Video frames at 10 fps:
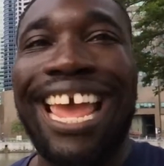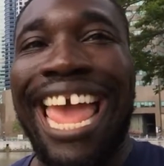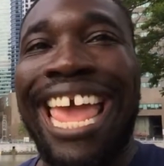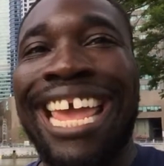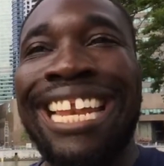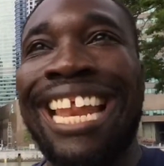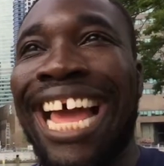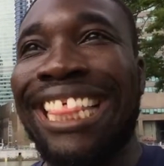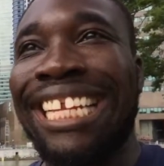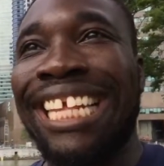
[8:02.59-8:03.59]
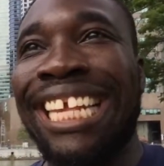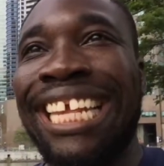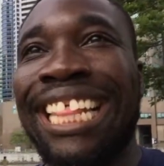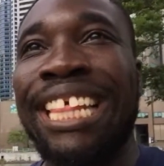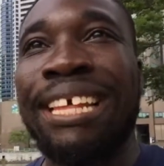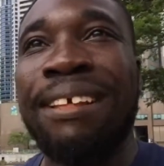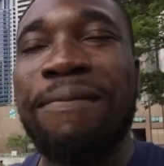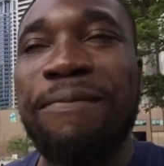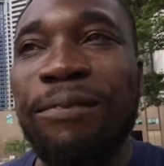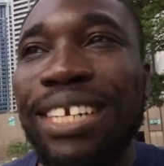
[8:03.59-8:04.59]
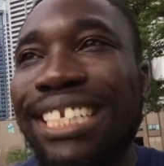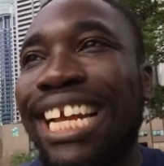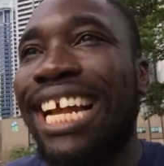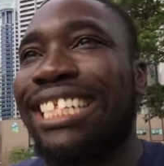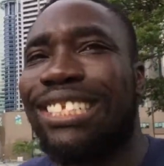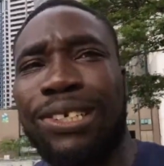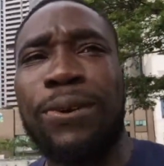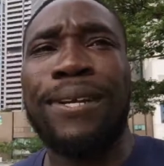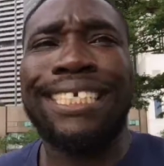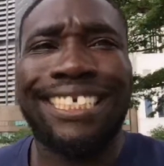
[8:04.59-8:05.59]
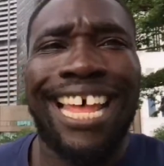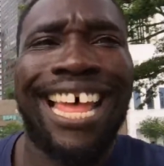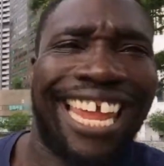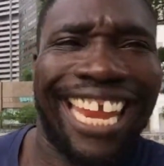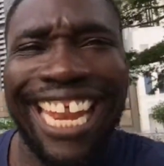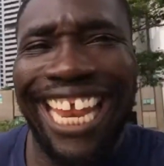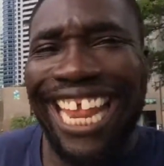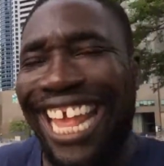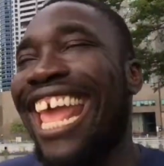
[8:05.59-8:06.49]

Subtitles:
And I think the reason I got so excited